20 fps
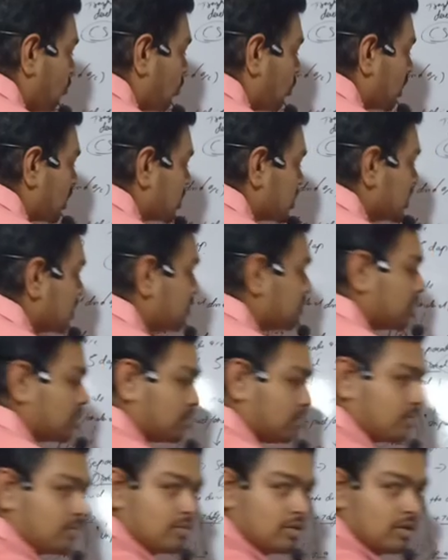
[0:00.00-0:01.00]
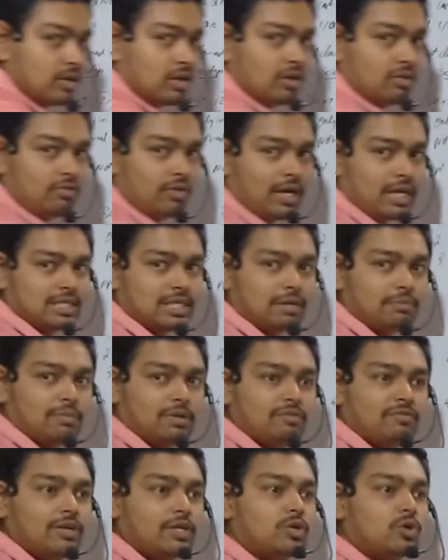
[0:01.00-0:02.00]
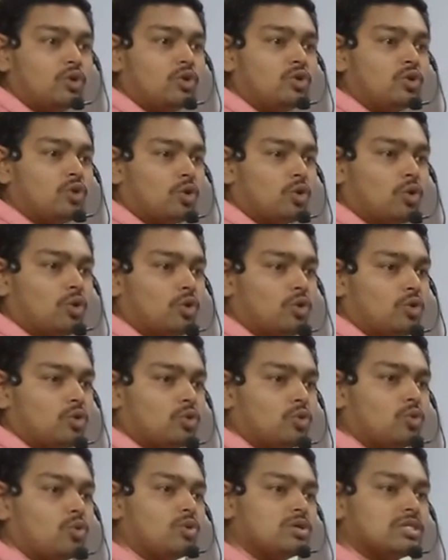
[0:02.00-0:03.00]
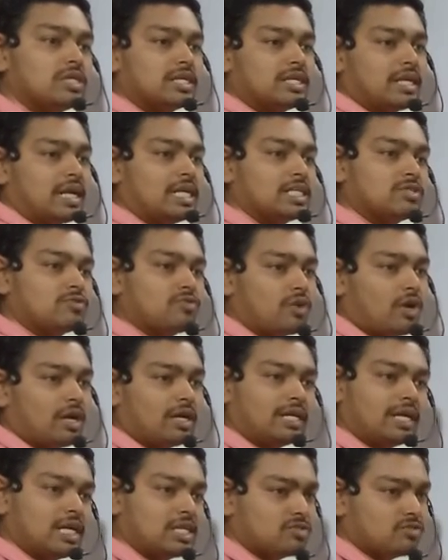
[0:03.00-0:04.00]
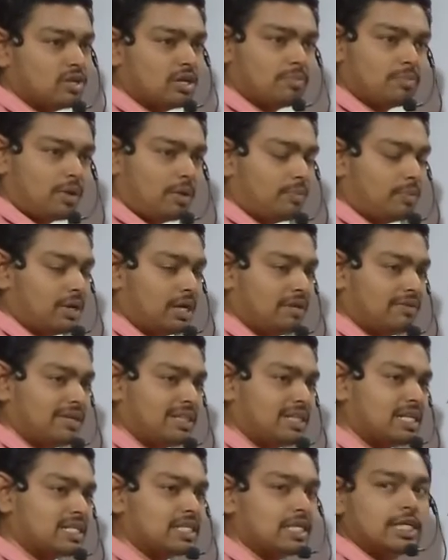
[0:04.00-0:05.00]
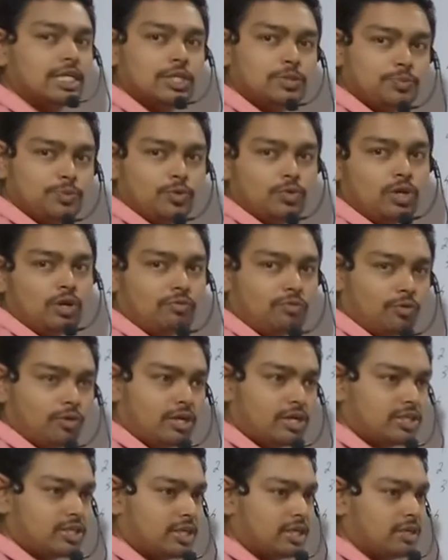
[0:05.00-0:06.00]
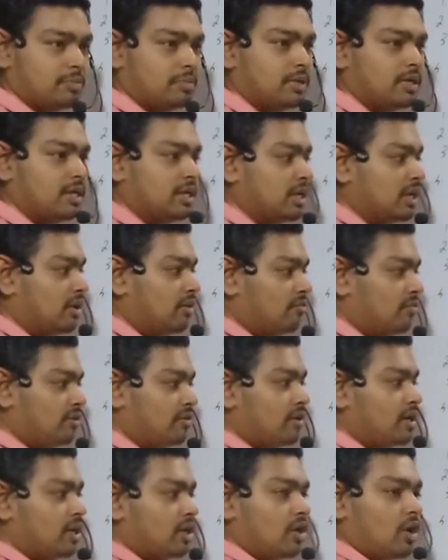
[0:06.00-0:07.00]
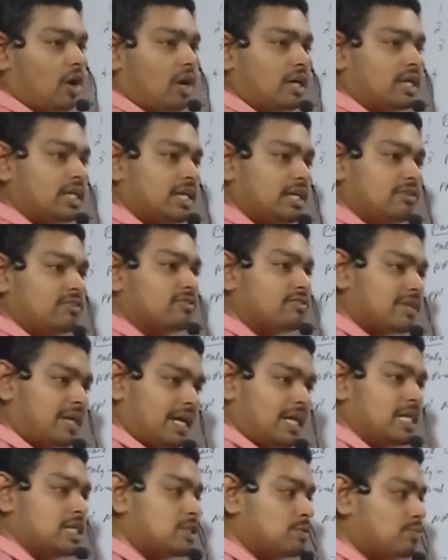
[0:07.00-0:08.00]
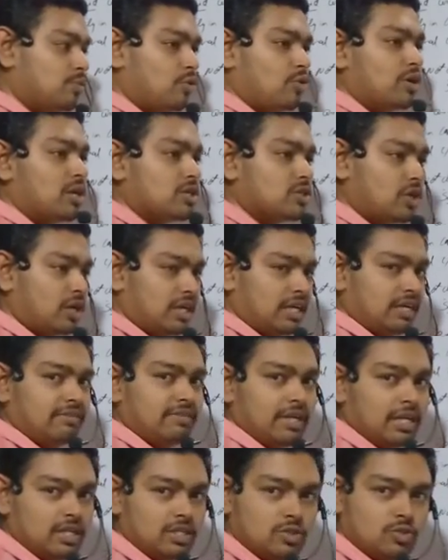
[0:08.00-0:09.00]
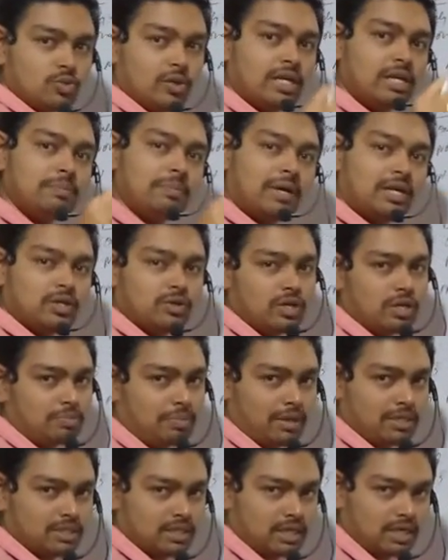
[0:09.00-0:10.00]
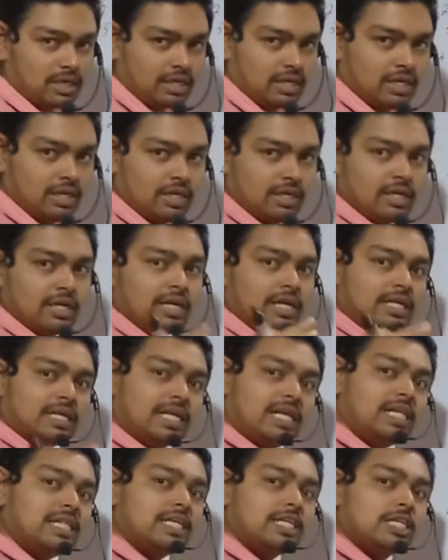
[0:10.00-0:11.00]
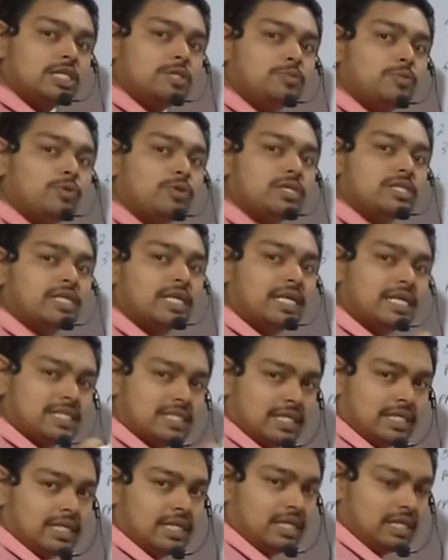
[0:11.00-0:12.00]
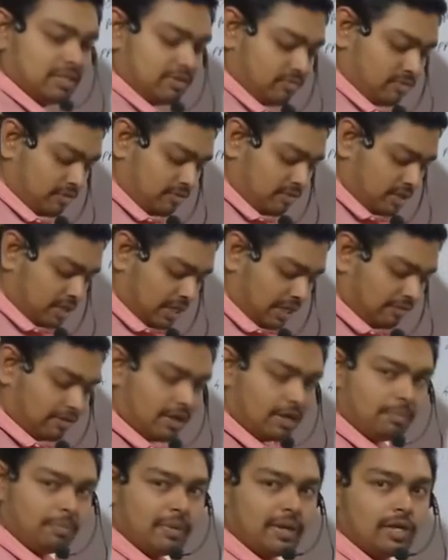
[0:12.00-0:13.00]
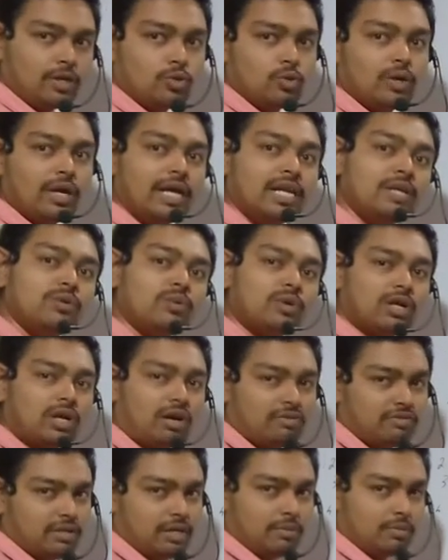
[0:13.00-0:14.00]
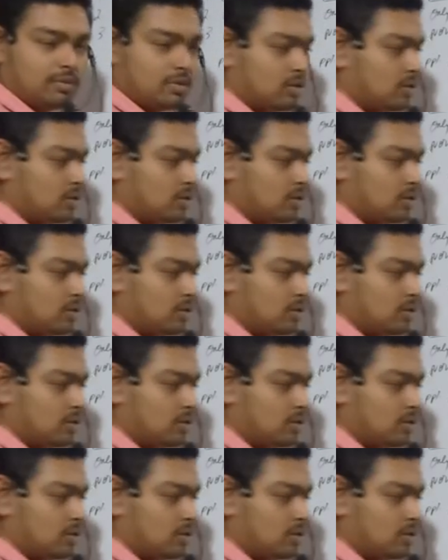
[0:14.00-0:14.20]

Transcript: ownership, for example, we don't know who is the transferor or transferee properly. When there is a dispute of ownership, we will not give rights, bonus or dividends to any particular person till the dispute is getting settled. We will never pay to any one of them.